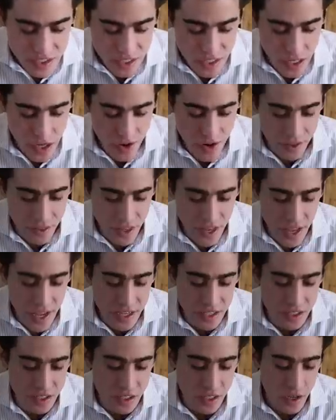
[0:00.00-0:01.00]
Sarath
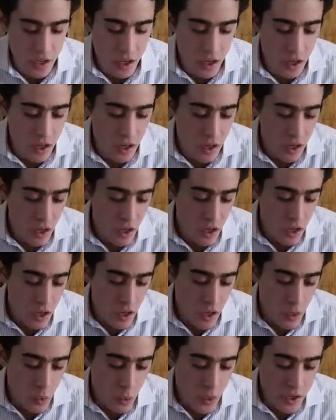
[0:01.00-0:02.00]
S.
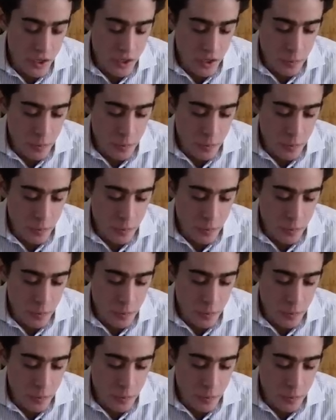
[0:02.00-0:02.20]
What are